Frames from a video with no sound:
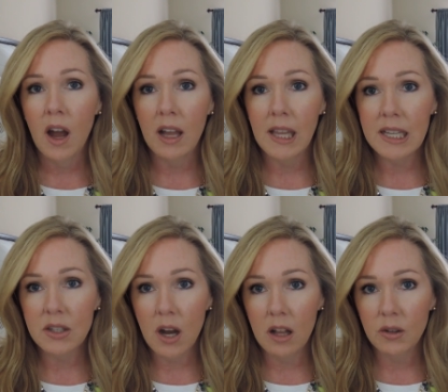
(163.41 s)
I like
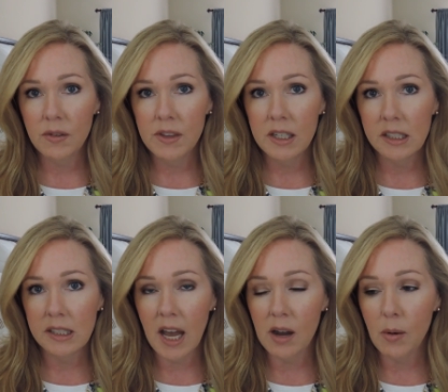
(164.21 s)
the color of
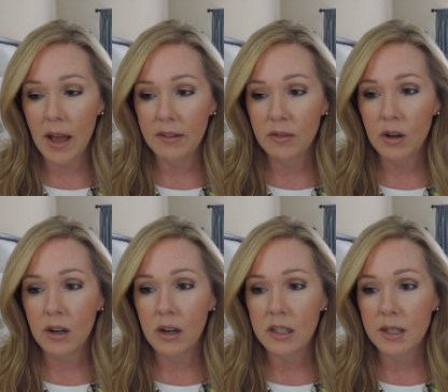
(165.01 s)
this.
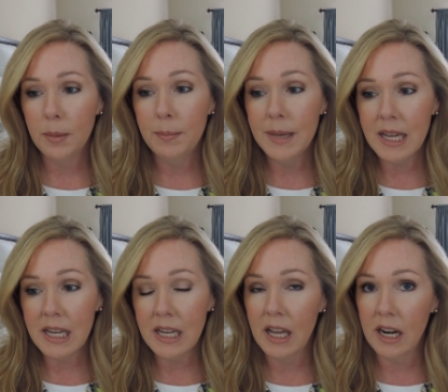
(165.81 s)
However, to
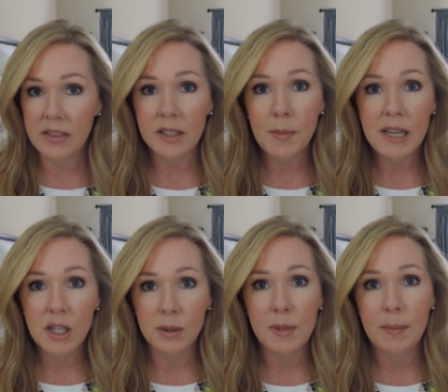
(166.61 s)
me, and this may
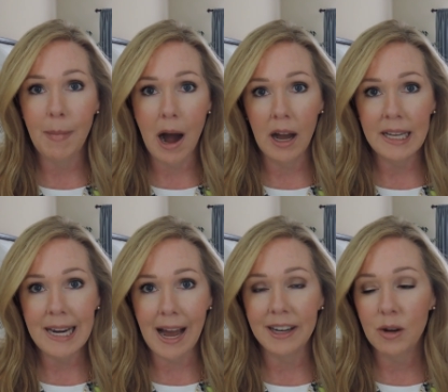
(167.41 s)
just be
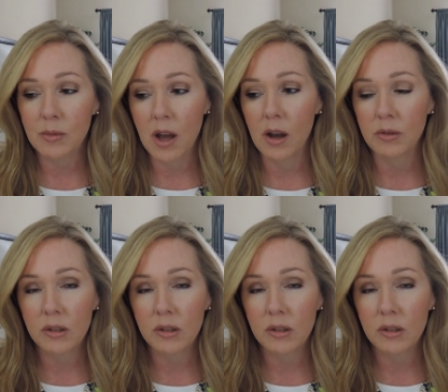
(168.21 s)
mine, I don't know.